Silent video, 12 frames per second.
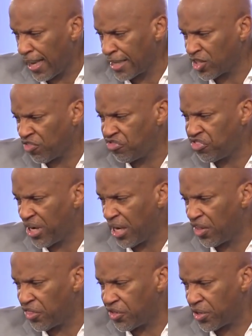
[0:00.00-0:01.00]
as a
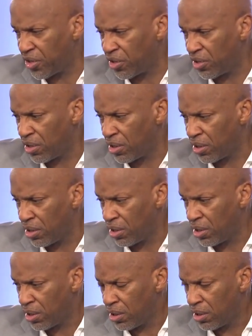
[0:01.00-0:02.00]
father
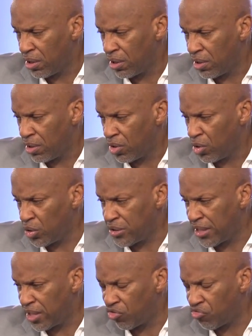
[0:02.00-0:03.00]
who
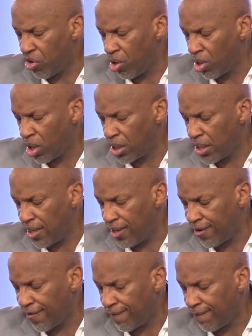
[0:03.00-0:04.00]
did it wrongly.